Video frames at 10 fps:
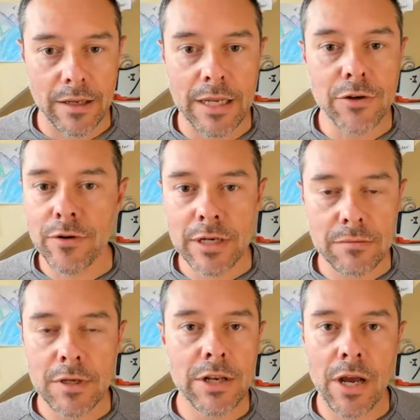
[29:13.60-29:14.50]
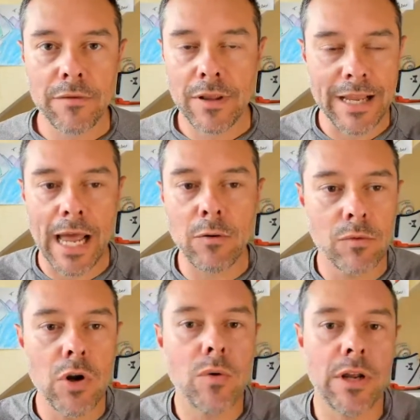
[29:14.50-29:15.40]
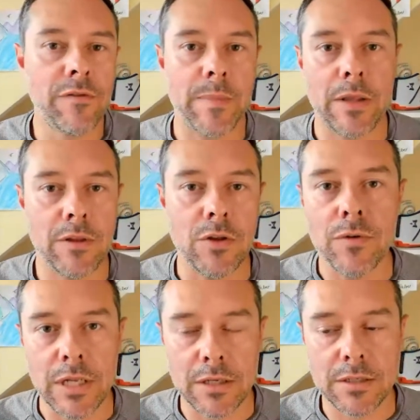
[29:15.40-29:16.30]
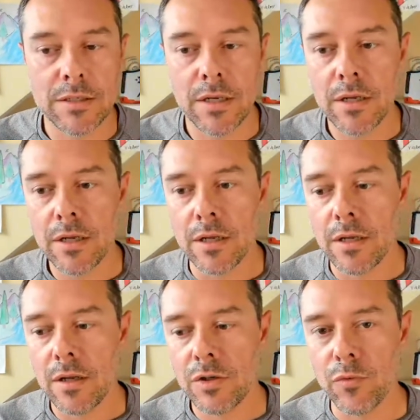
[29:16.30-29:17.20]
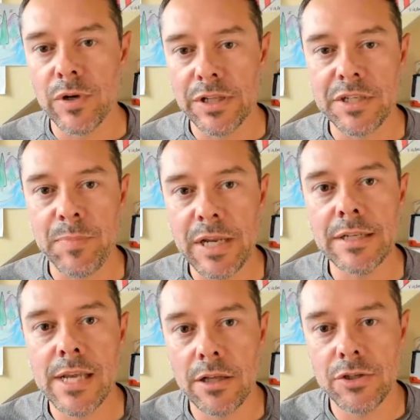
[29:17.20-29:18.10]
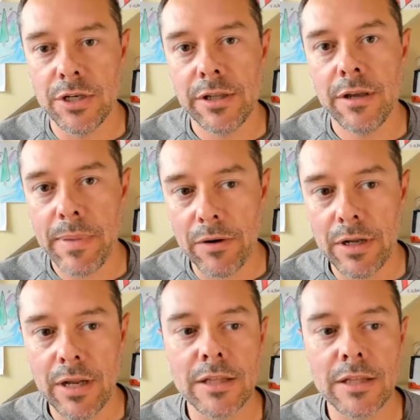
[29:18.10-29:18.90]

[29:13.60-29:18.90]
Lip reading: ignorant enough. Like I don't know enough about the uniques to really speak intelligently about it.